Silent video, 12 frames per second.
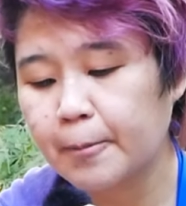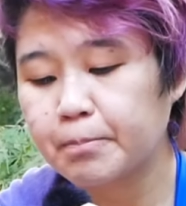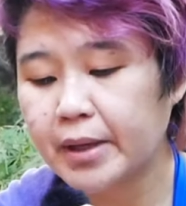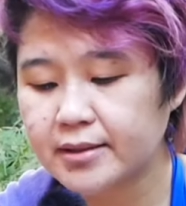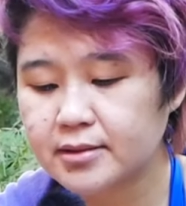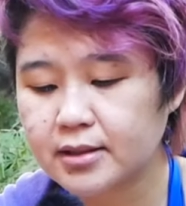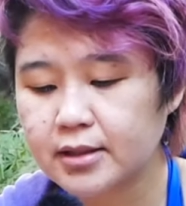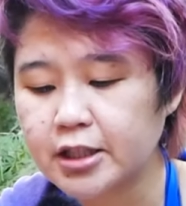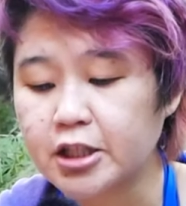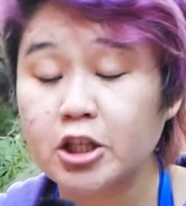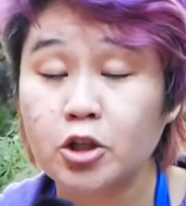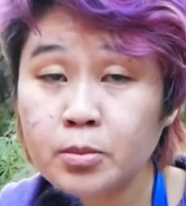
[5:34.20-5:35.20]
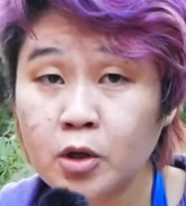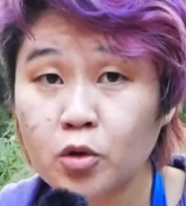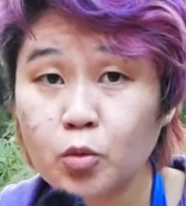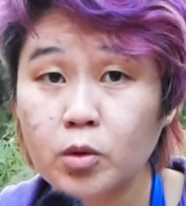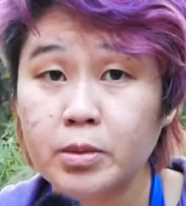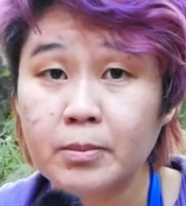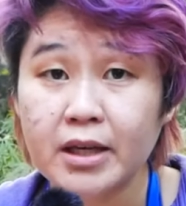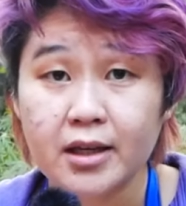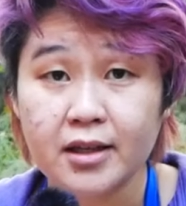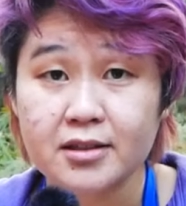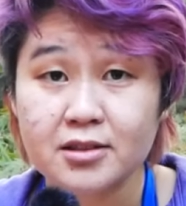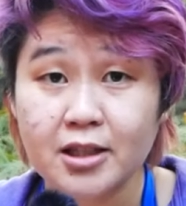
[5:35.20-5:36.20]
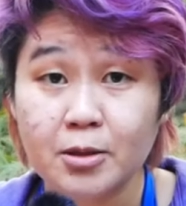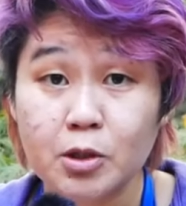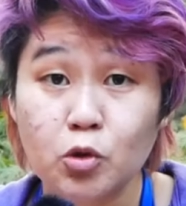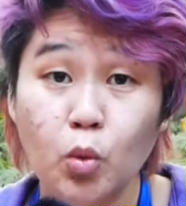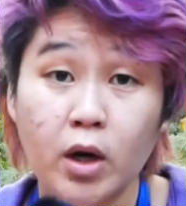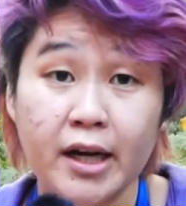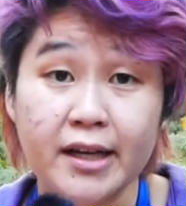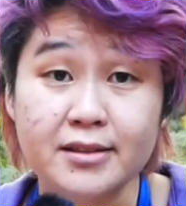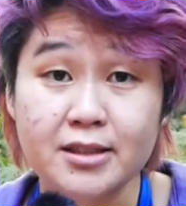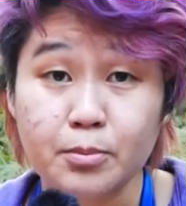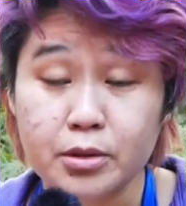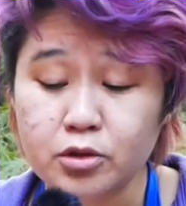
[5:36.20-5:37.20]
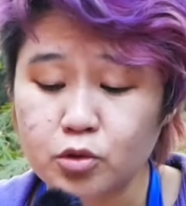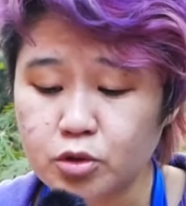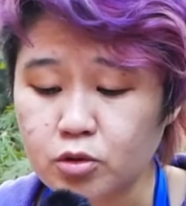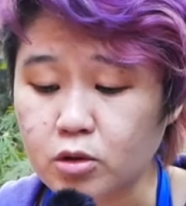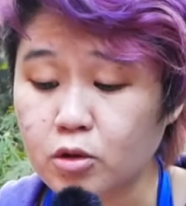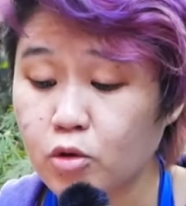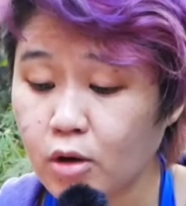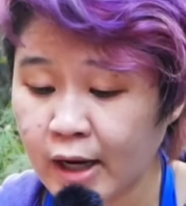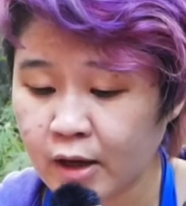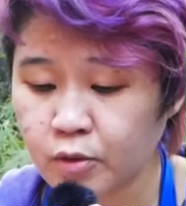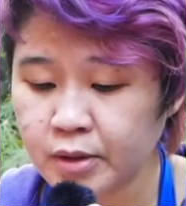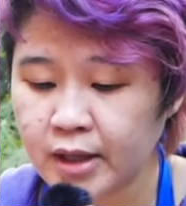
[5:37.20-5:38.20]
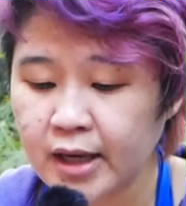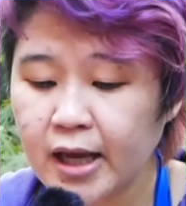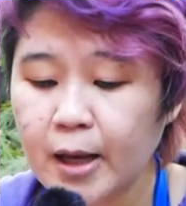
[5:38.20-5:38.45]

Basically, Cubone will be making its debut wearing a Sempasutural crown.